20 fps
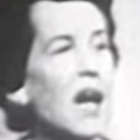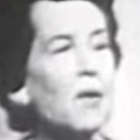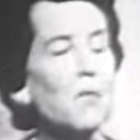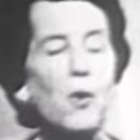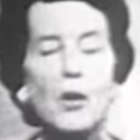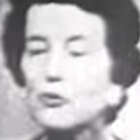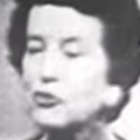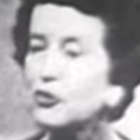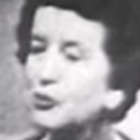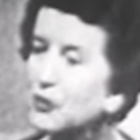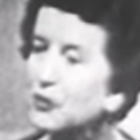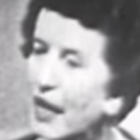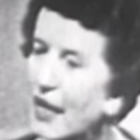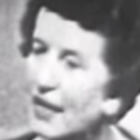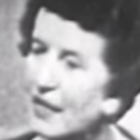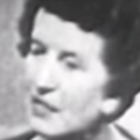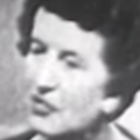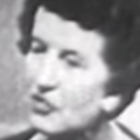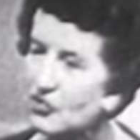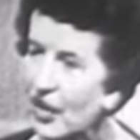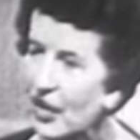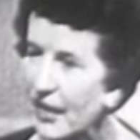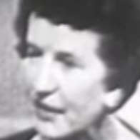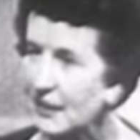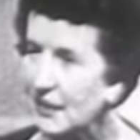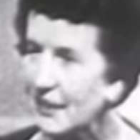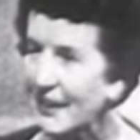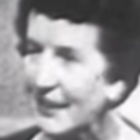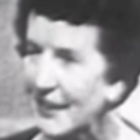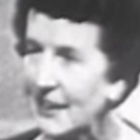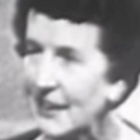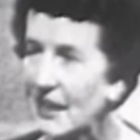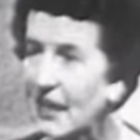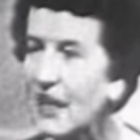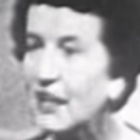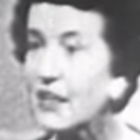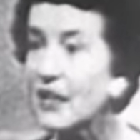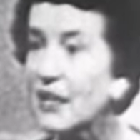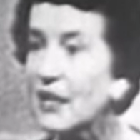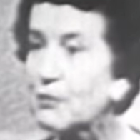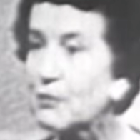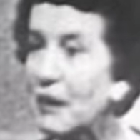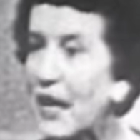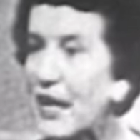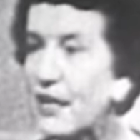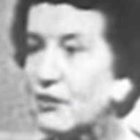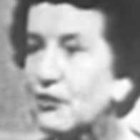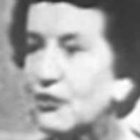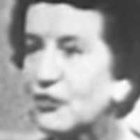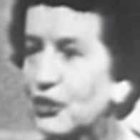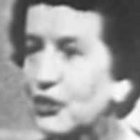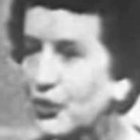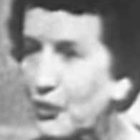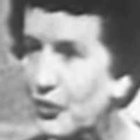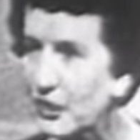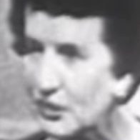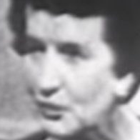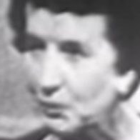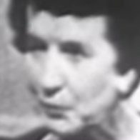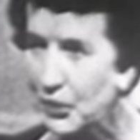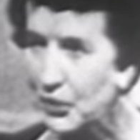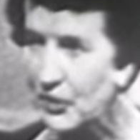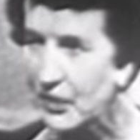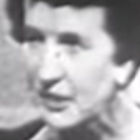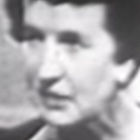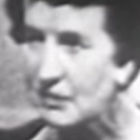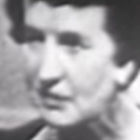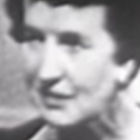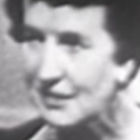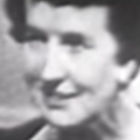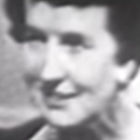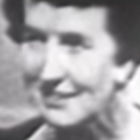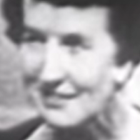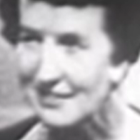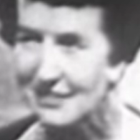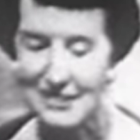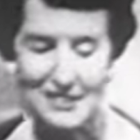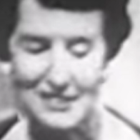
Won't you tell us, Jacqueline, a little about your experiences?